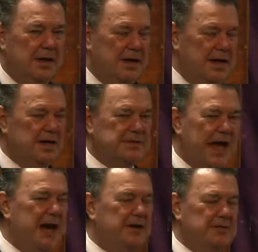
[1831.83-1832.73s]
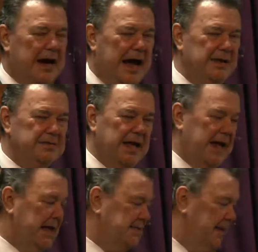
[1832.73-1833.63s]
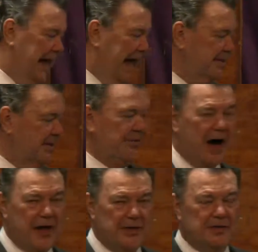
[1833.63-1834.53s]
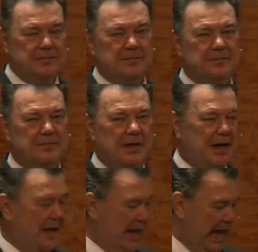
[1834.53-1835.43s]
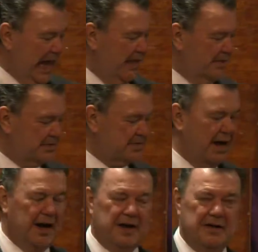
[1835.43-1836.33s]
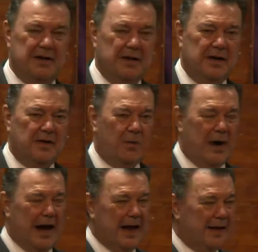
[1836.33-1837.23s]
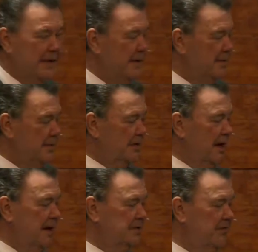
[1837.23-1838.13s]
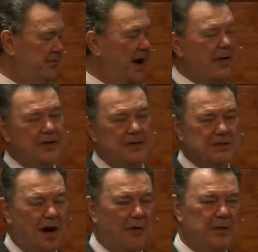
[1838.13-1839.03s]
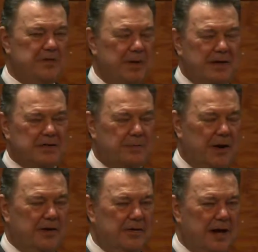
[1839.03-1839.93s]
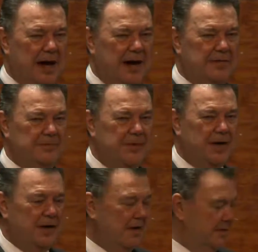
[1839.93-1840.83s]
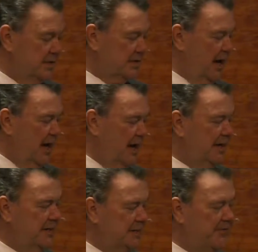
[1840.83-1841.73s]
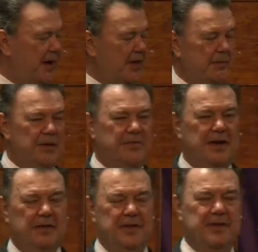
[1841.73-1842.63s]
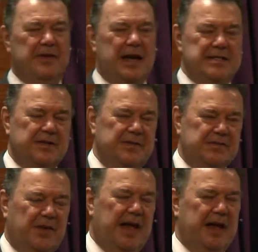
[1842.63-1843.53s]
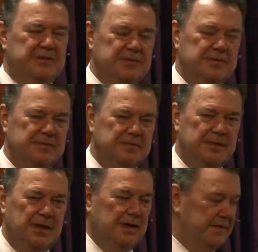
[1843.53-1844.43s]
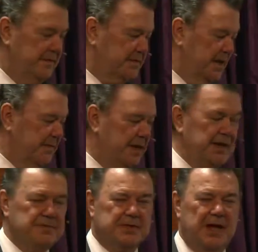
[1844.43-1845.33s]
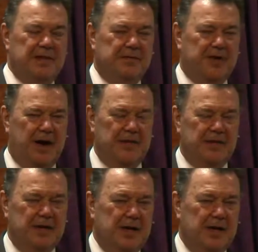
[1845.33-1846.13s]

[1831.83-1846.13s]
He is Antichrist that has denied the Father and the Son. Why? Because the Father has always been a Spirit of God. The Son is the Father revealed in the days of his flesh. You've seen me, you've seen the Father.